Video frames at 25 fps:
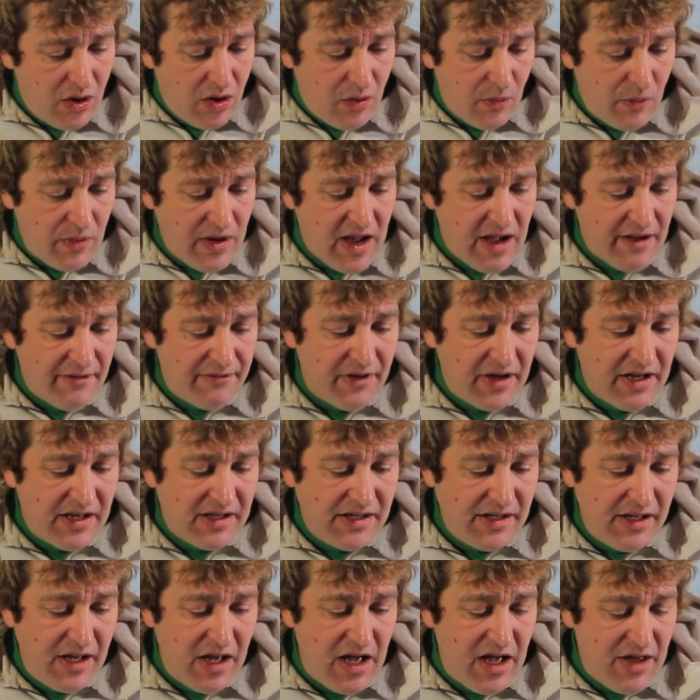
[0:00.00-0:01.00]
We
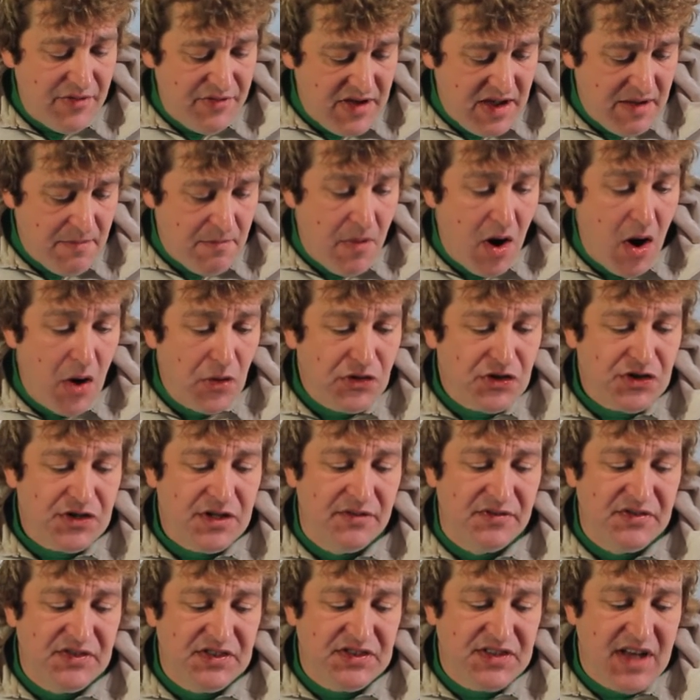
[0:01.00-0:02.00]
have the emotion
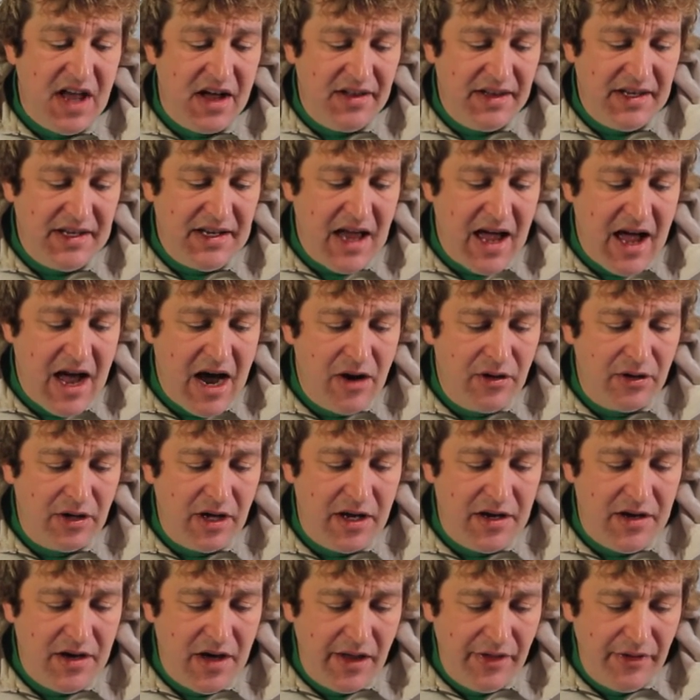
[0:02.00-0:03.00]
of selling out
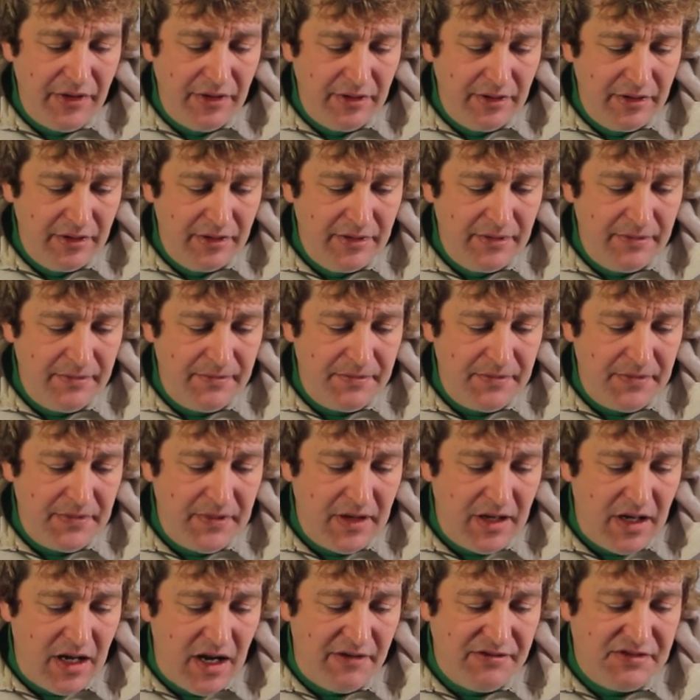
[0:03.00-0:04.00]
another,
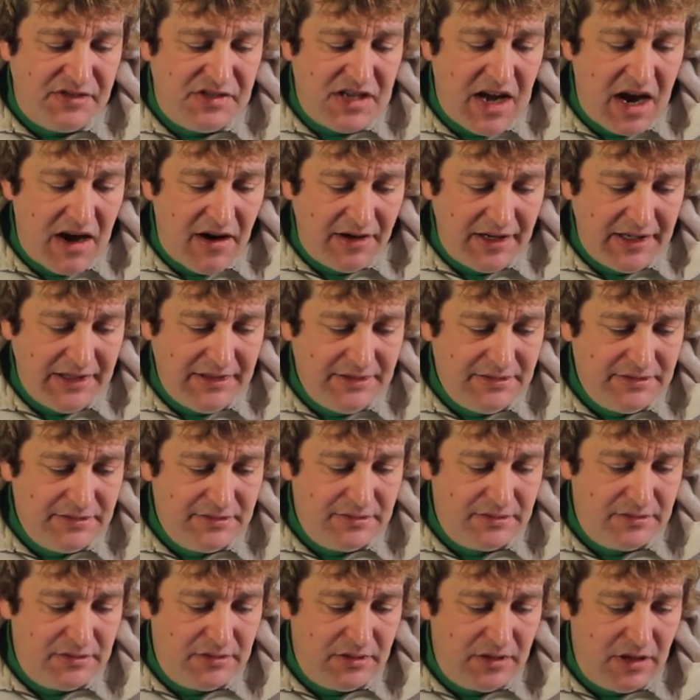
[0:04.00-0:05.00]
of daring,
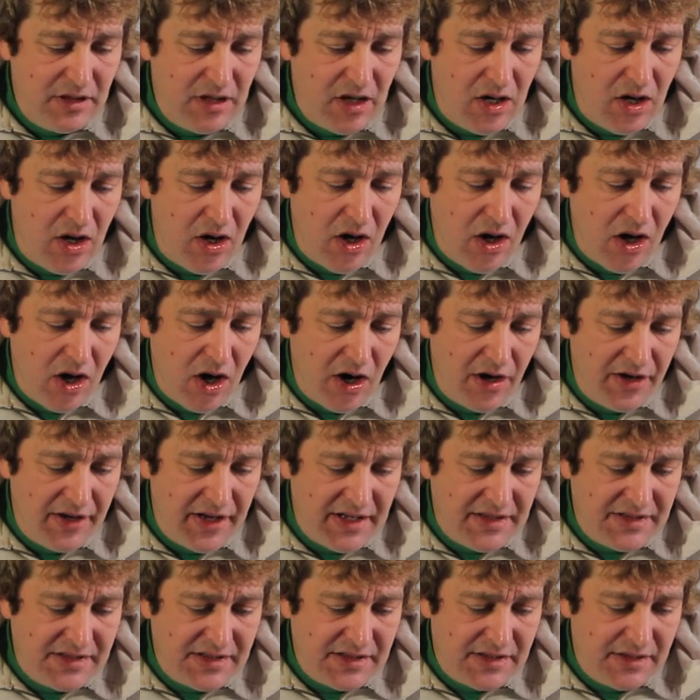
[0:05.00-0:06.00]

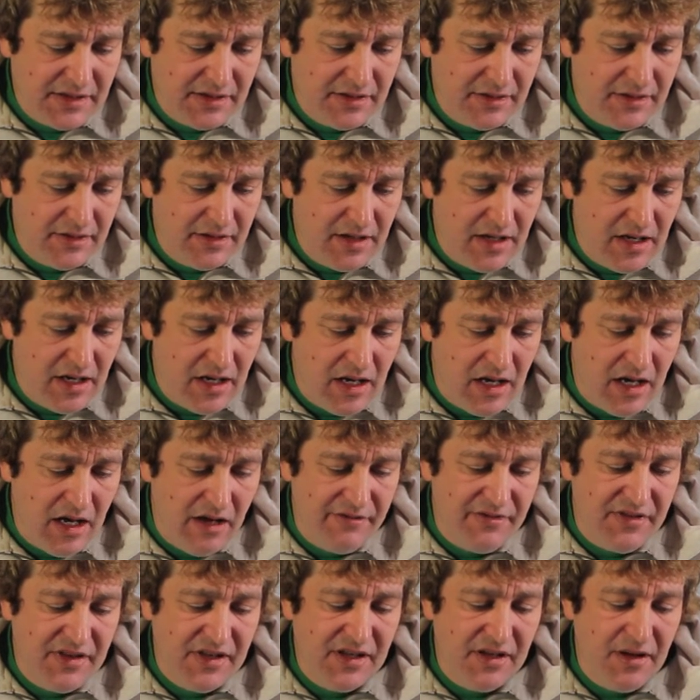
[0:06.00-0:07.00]
ardent,
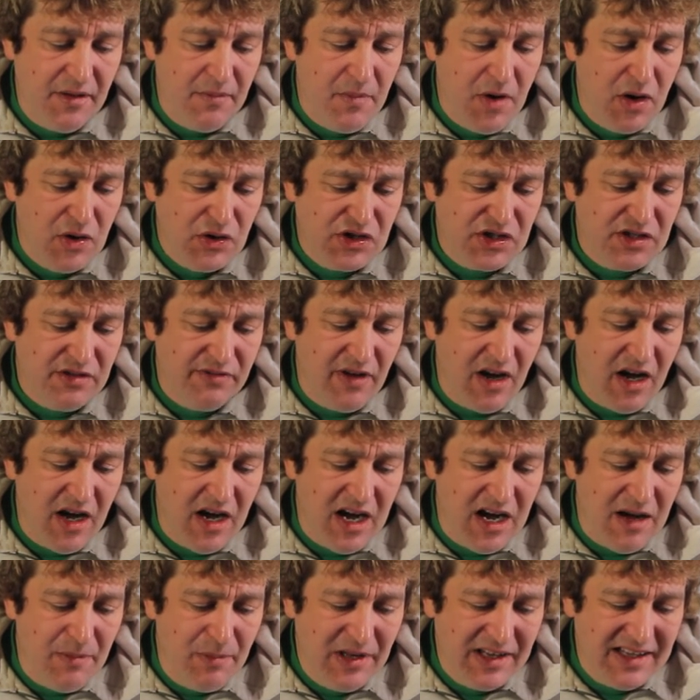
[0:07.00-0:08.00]
of the emotion of
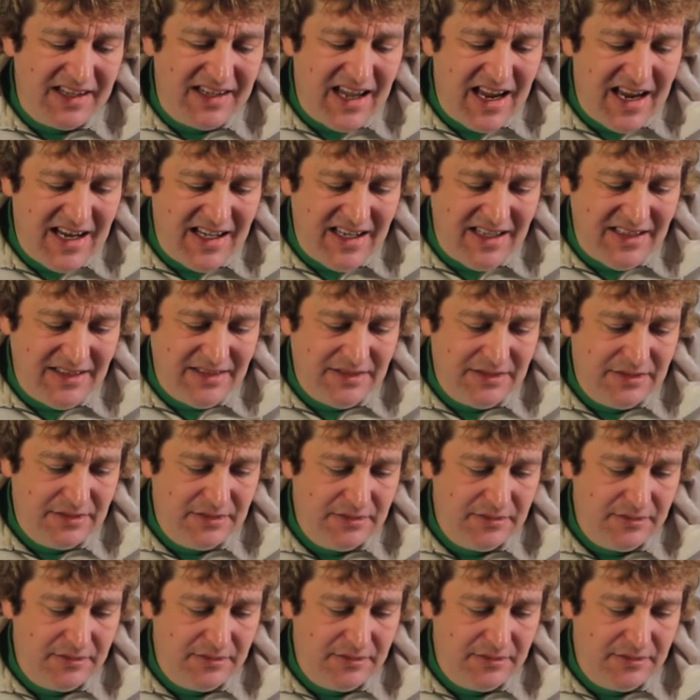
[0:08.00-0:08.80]
obligating,